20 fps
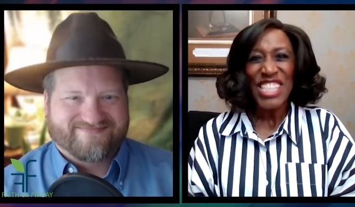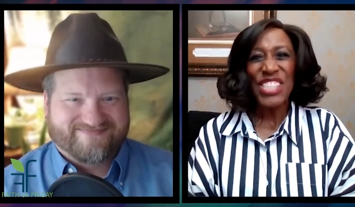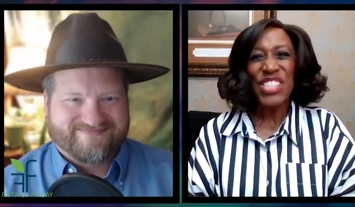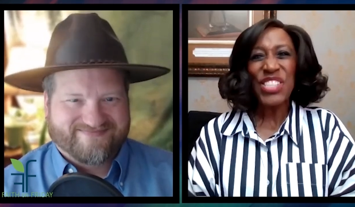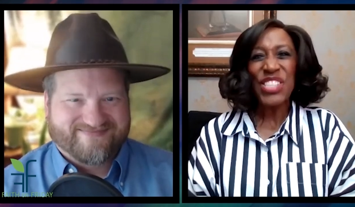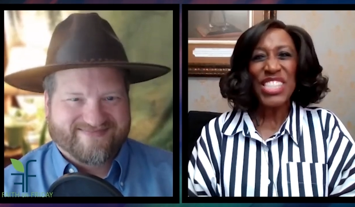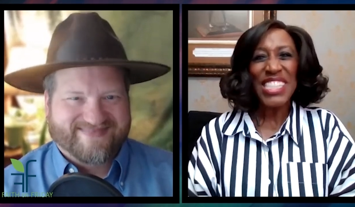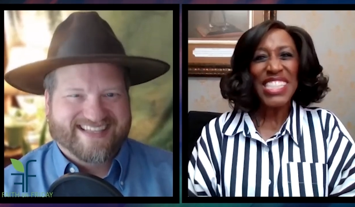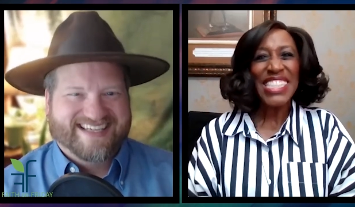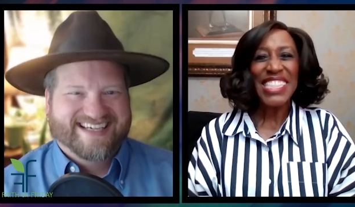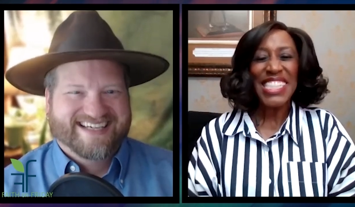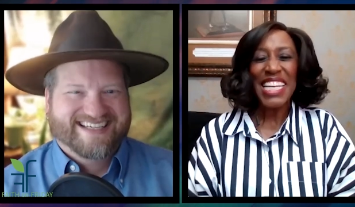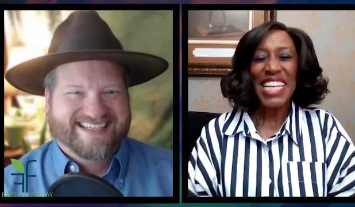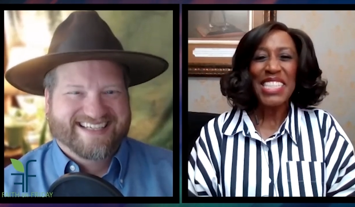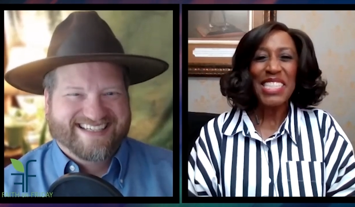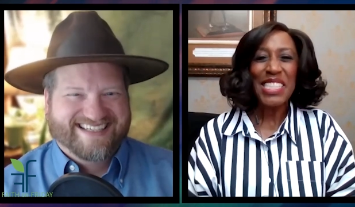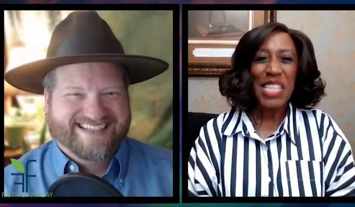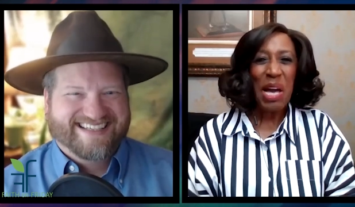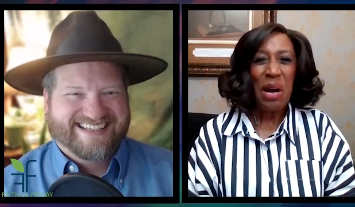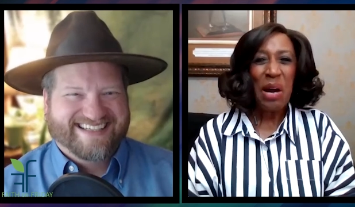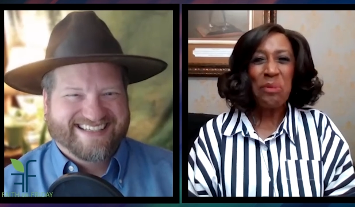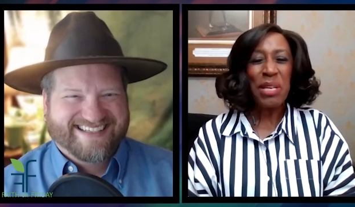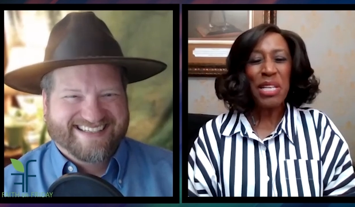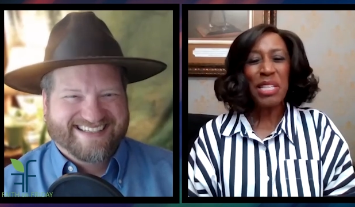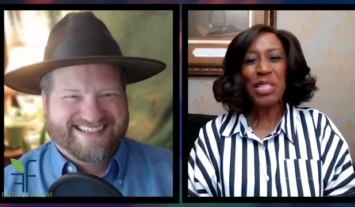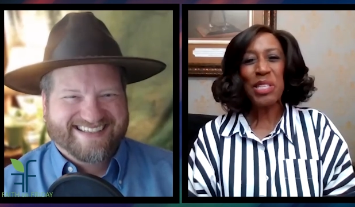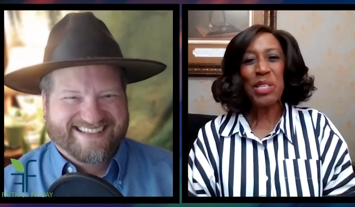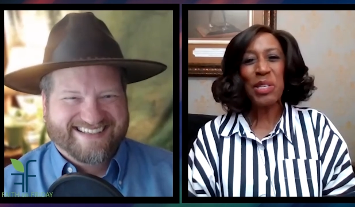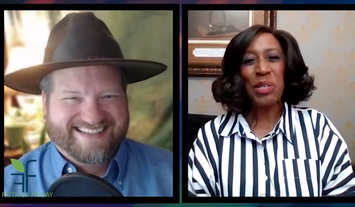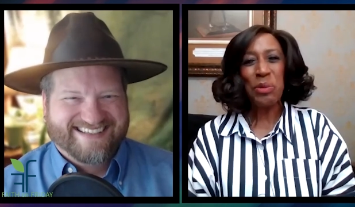Speaker 1: so, CJ, tell me
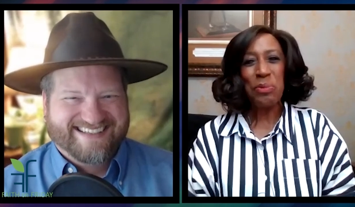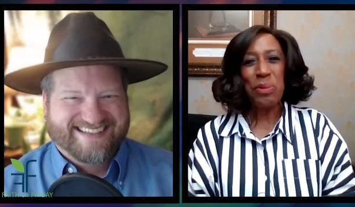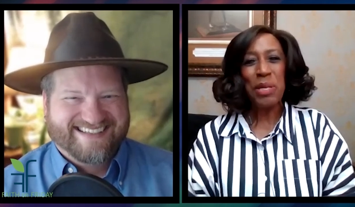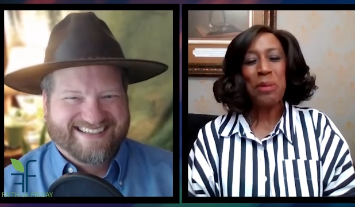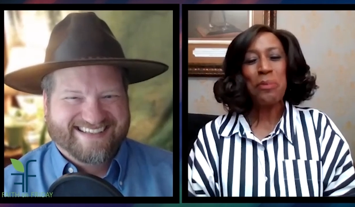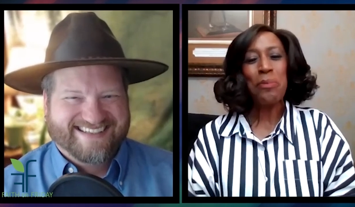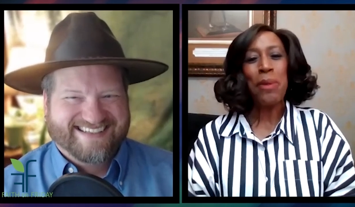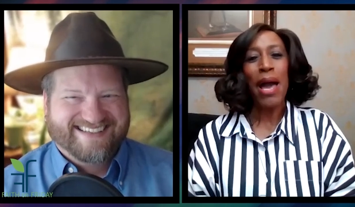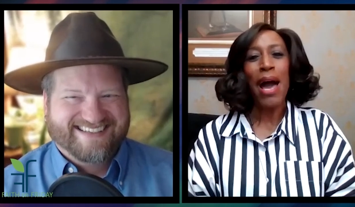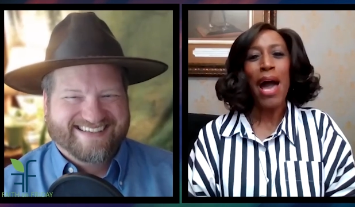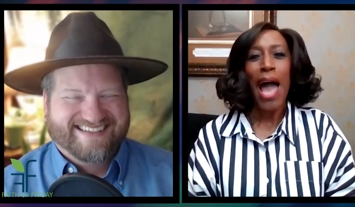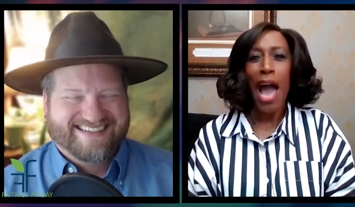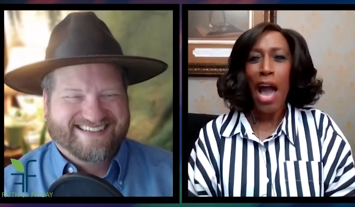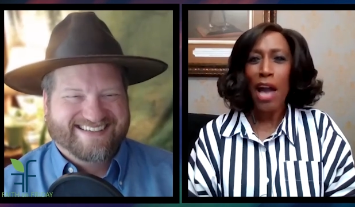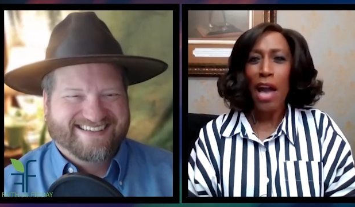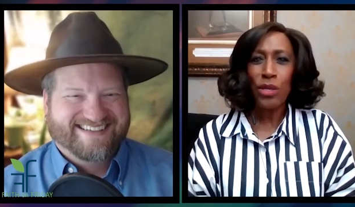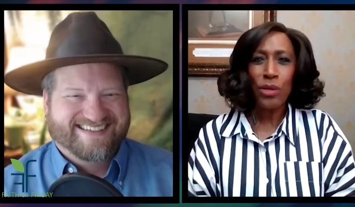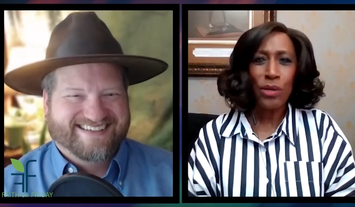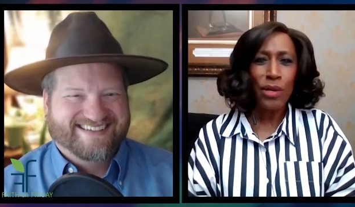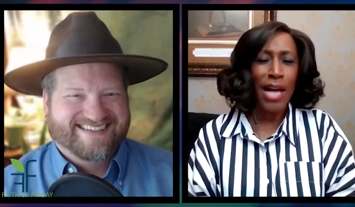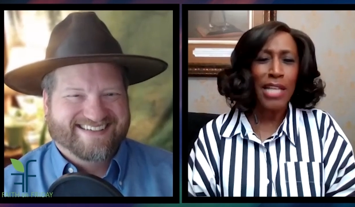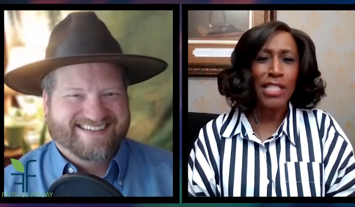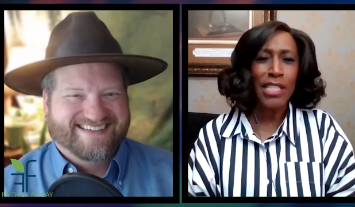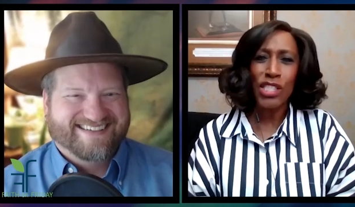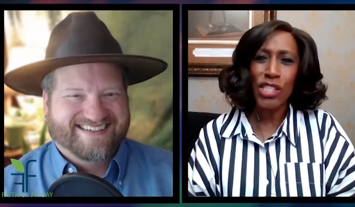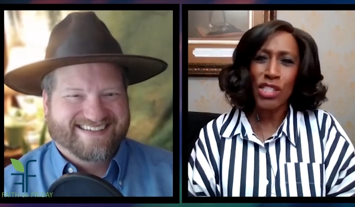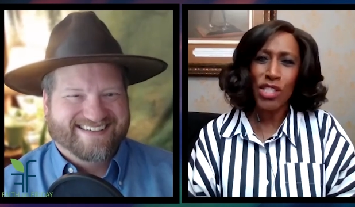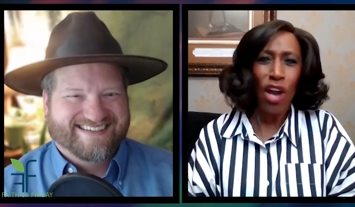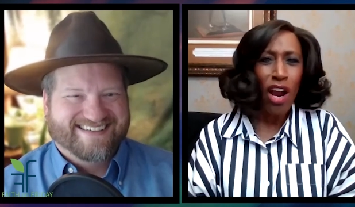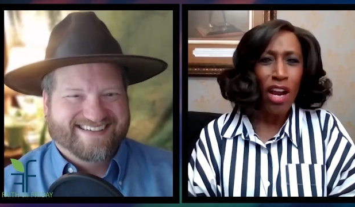a little bit about how you
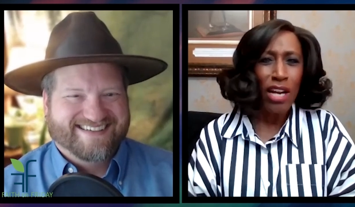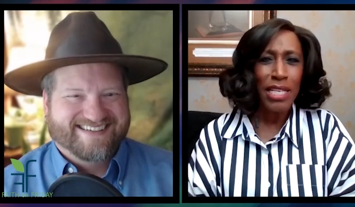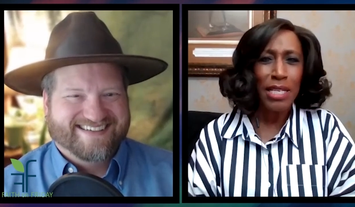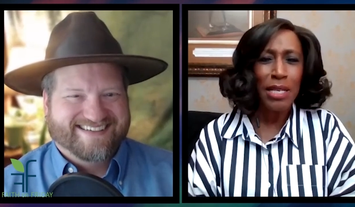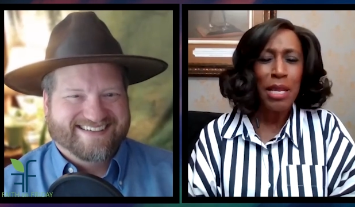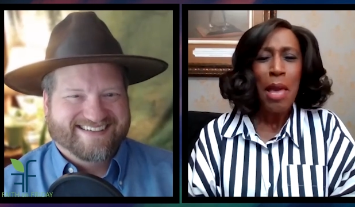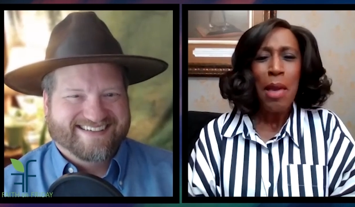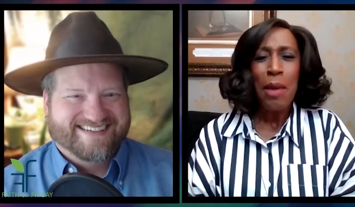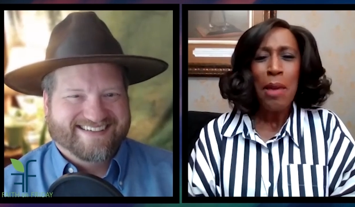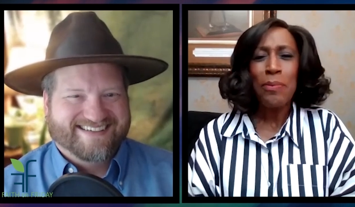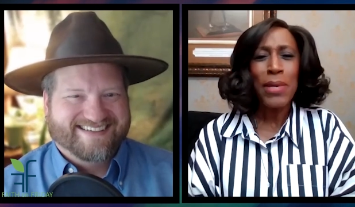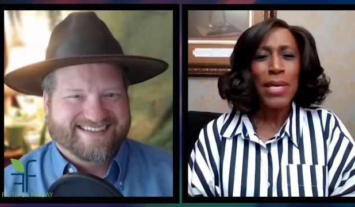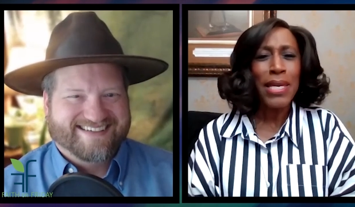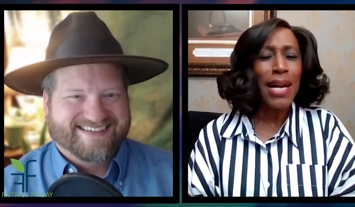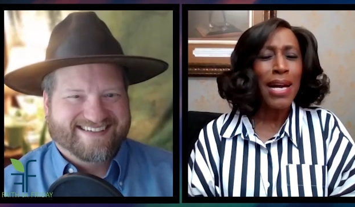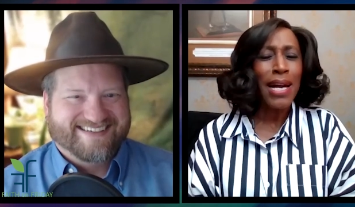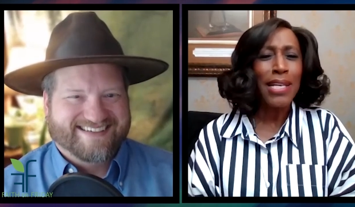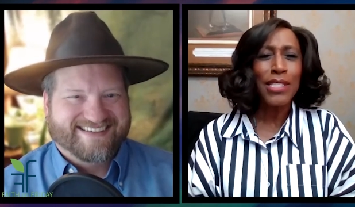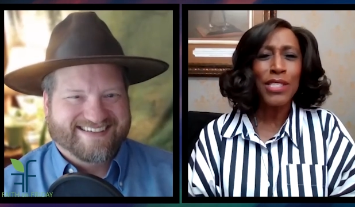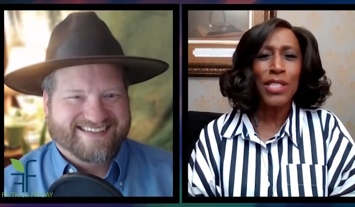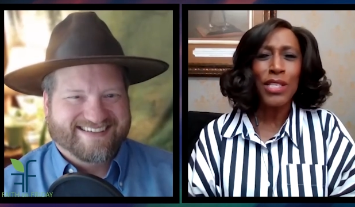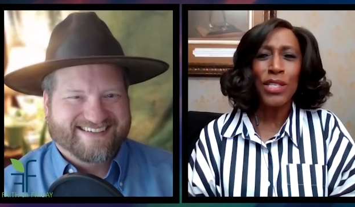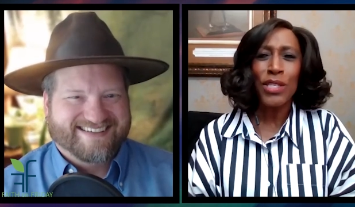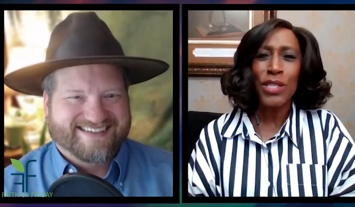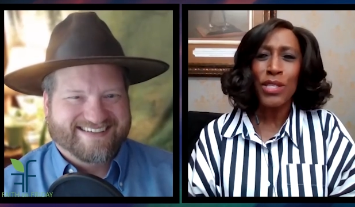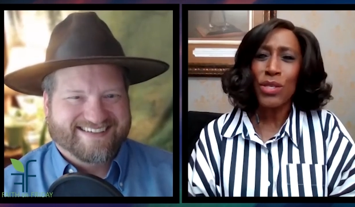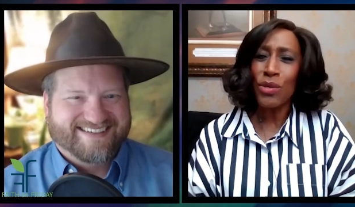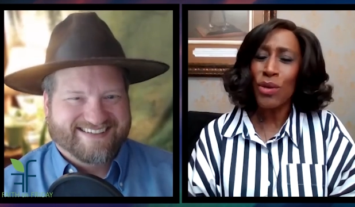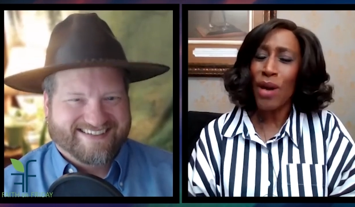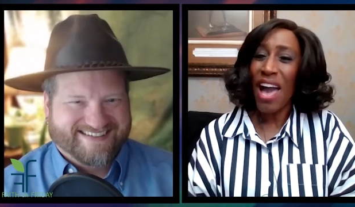got started because
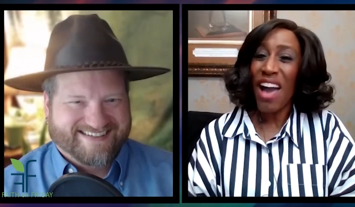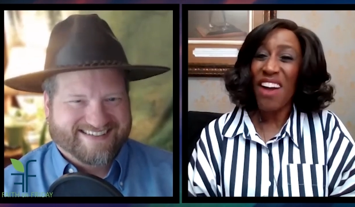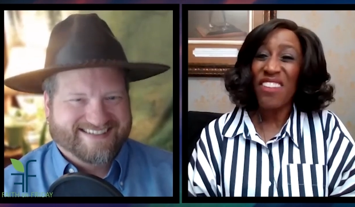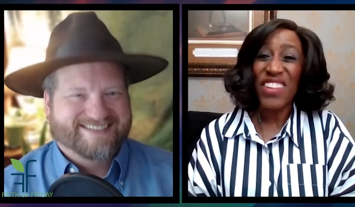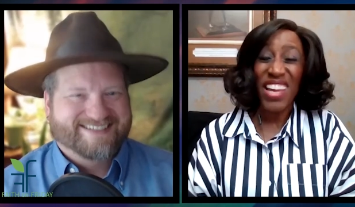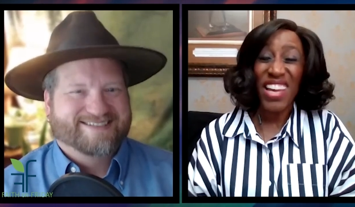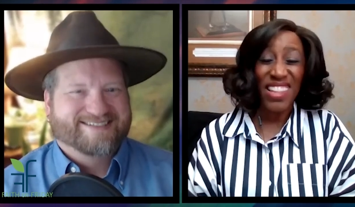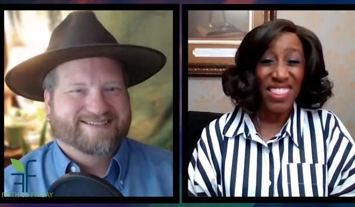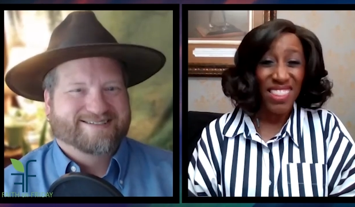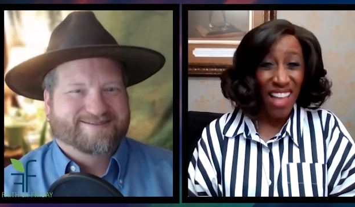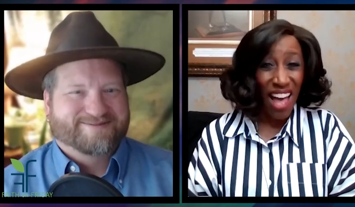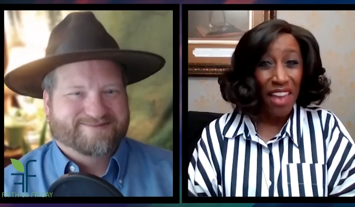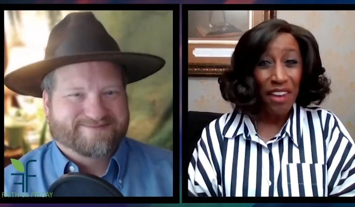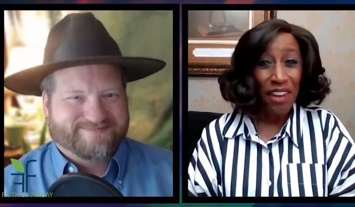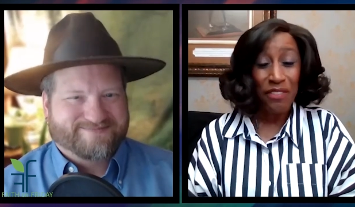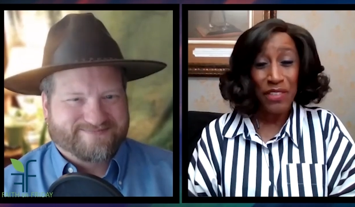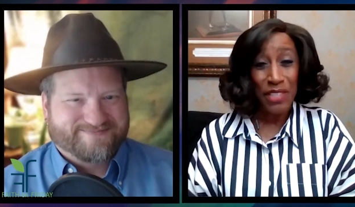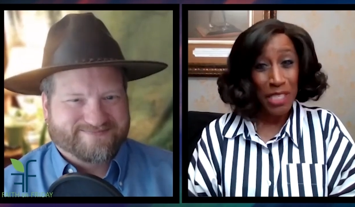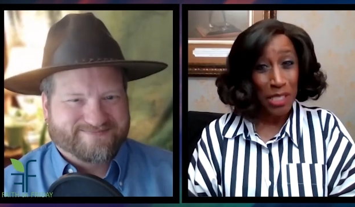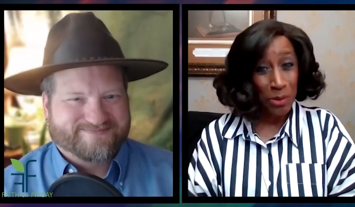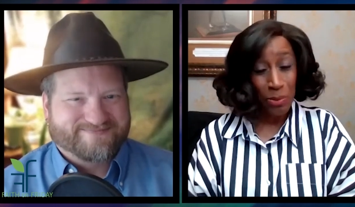you have a lot of